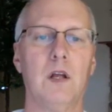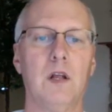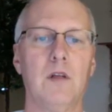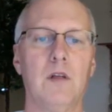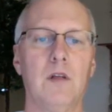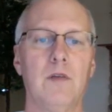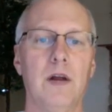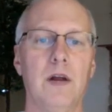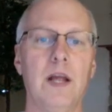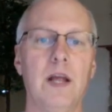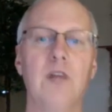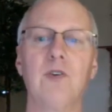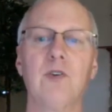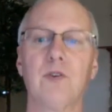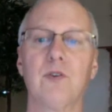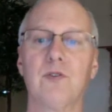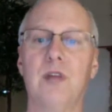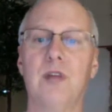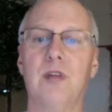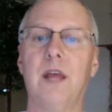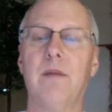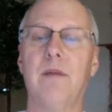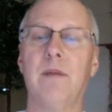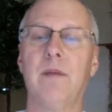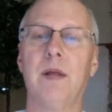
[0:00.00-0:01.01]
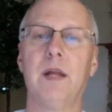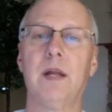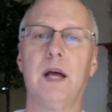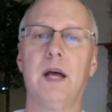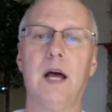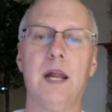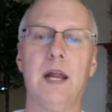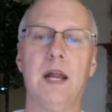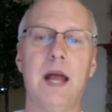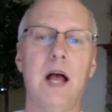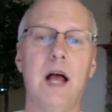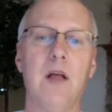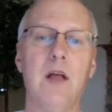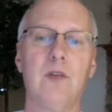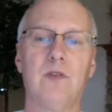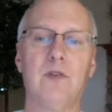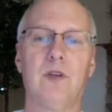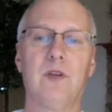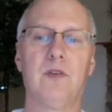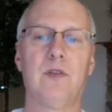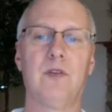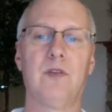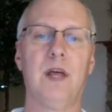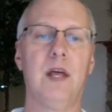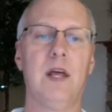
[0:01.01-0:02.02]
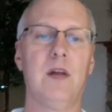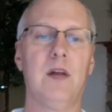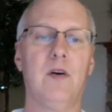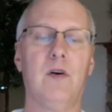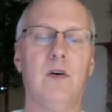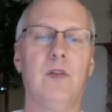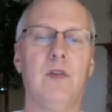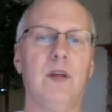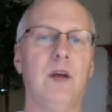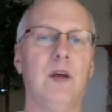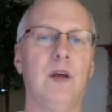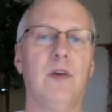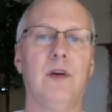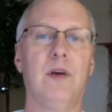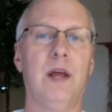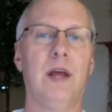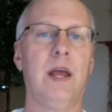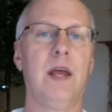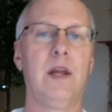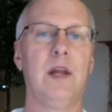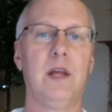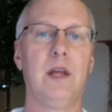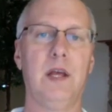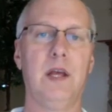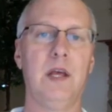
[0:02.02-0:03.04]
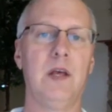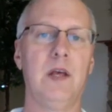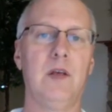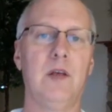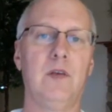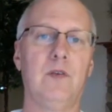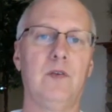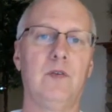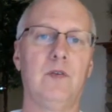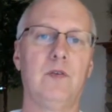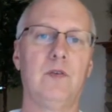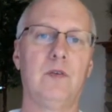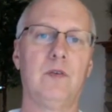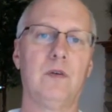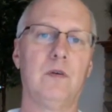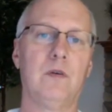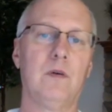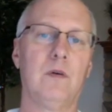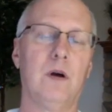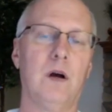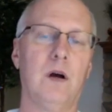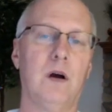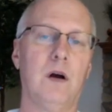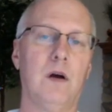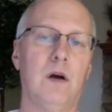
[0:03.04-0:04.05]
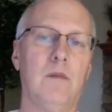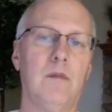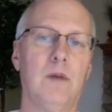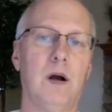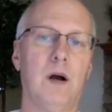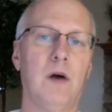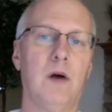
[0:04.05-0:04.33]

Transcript: Financial statement analysis, then, on the other hand, is uh,